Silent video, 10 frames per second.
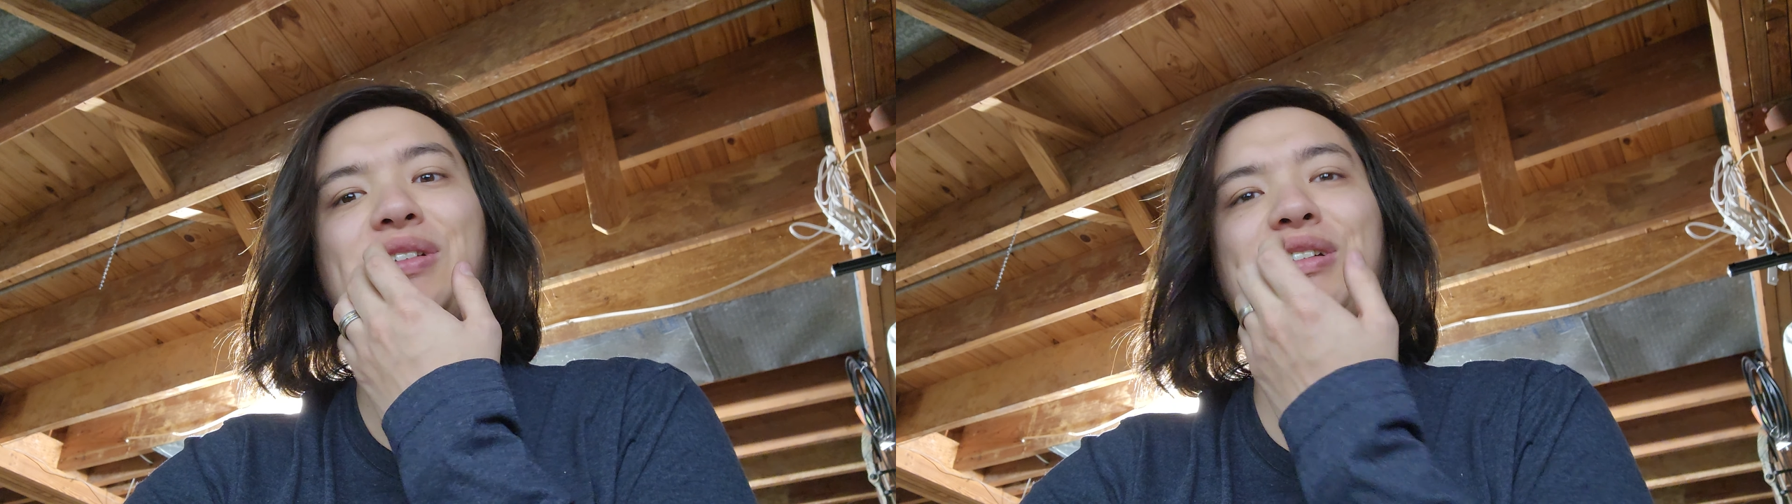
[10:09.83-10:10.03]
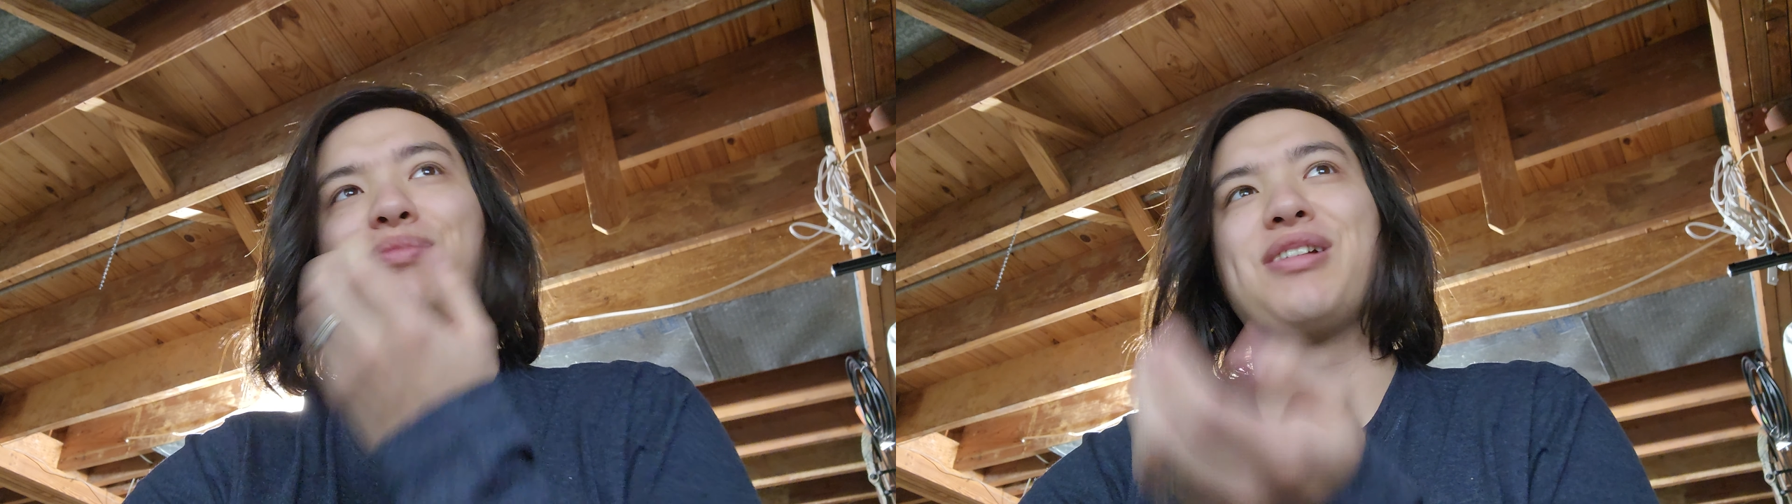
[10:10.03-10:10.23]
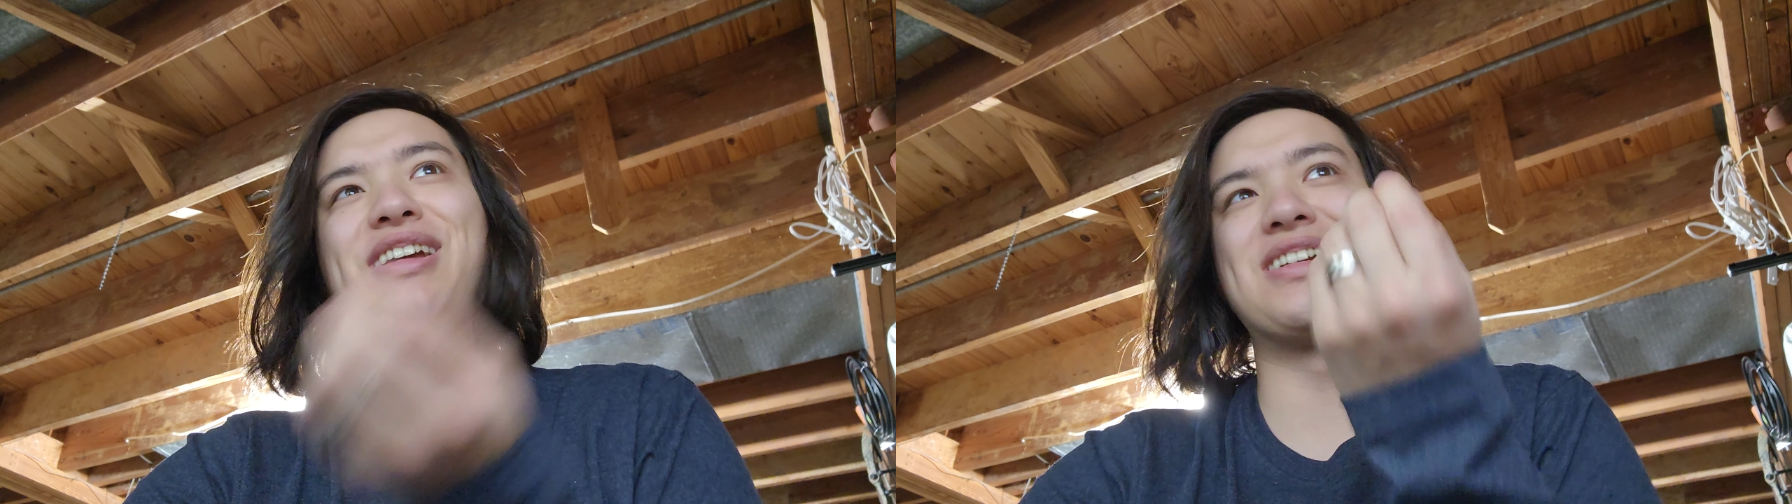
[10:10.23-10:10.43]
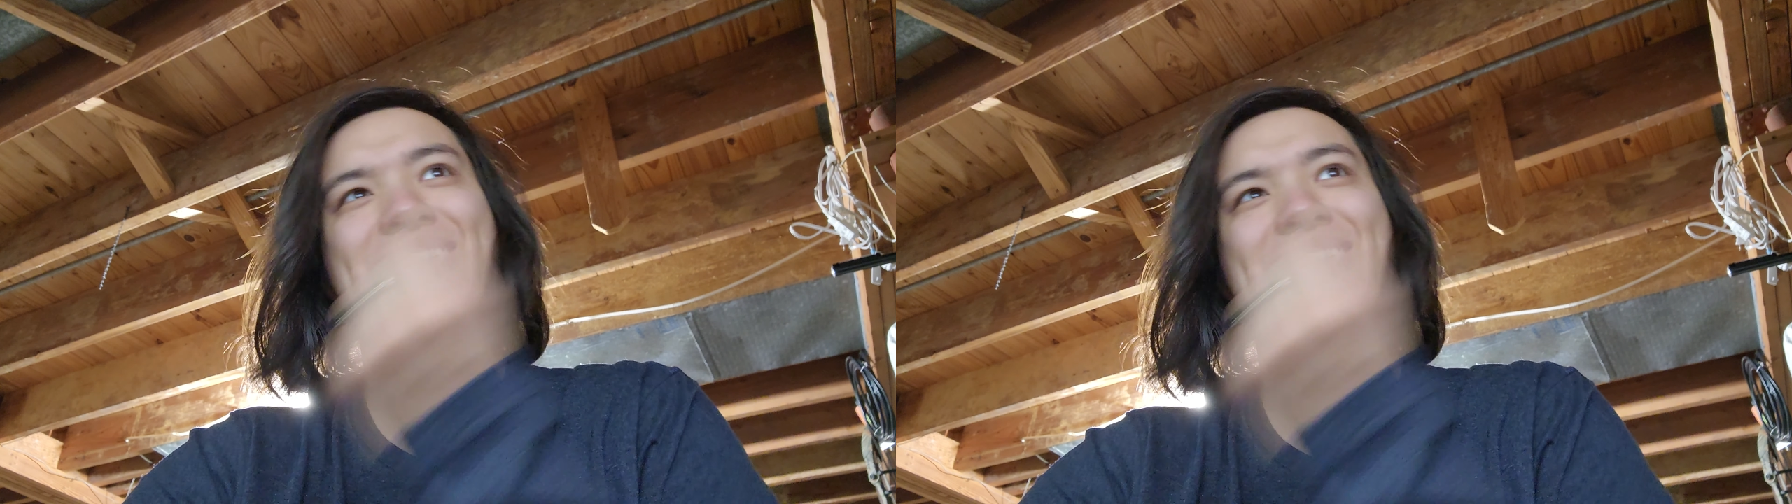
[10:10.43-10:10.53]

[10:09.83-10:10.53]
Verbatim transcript: You just bring it